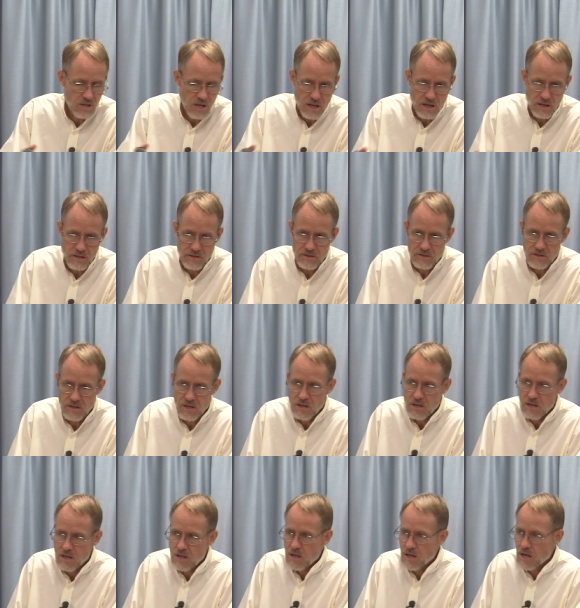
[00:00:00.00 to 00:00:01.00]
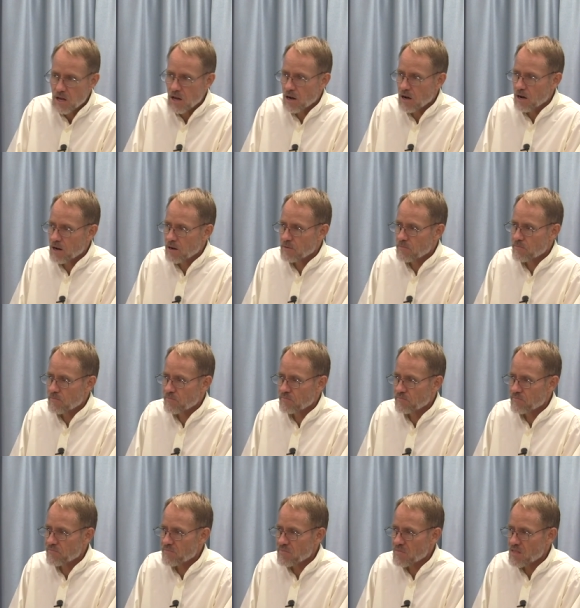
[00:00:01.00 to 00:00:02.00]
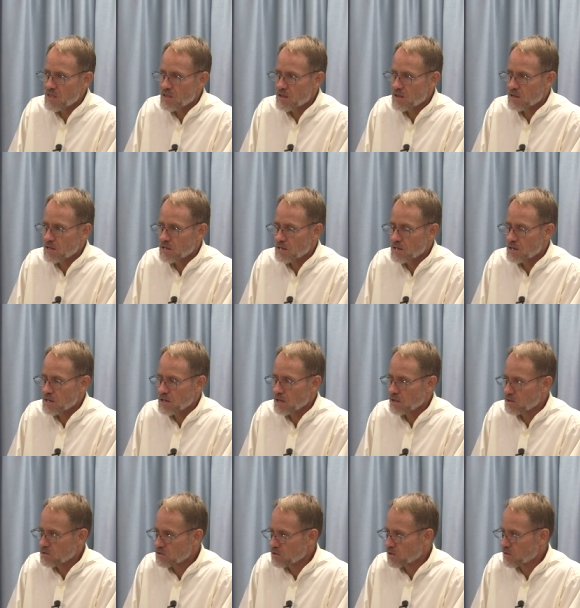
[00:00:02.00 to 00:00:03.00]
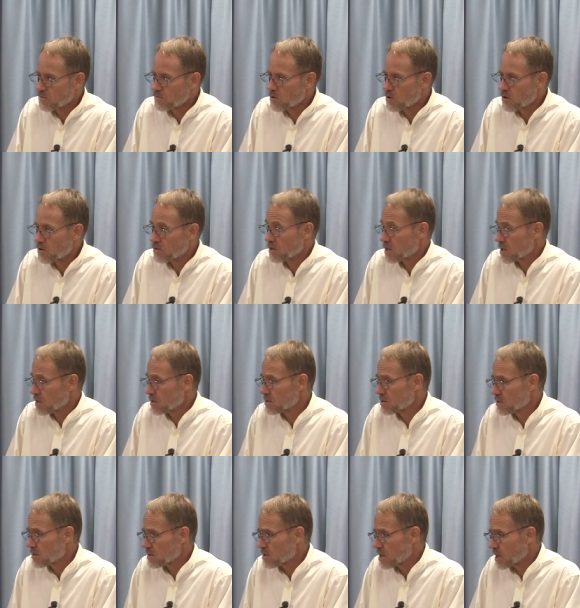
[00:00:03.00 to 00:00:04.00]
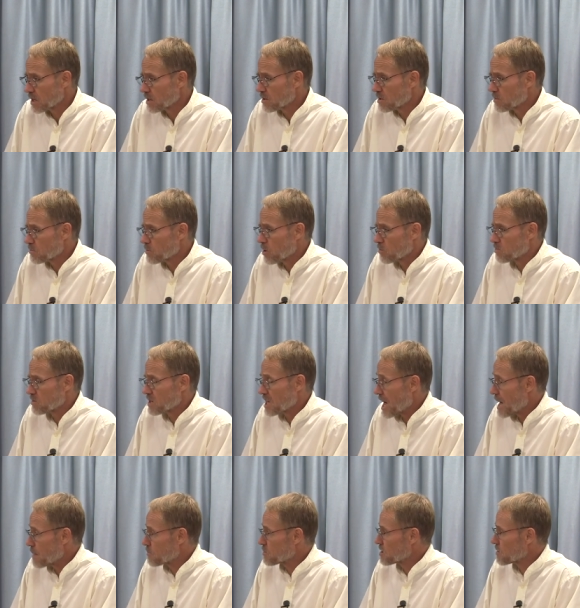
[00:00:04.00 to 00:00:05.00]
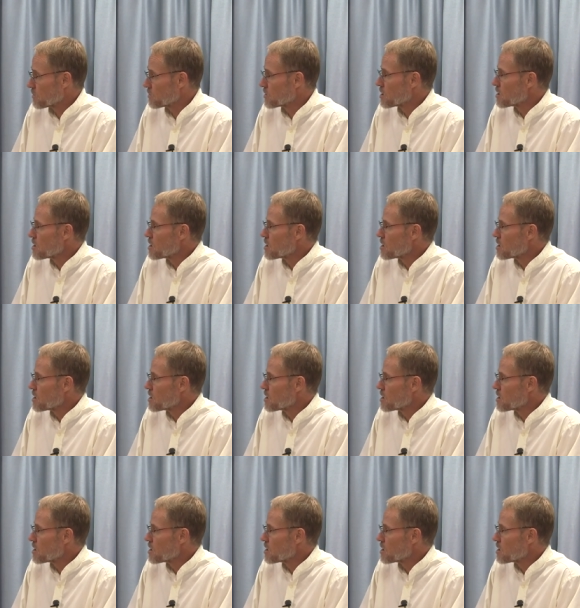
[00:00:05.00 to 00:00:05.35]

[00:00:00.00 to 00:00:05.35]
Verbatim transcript: and um, and so forth, and taking the Pope captive.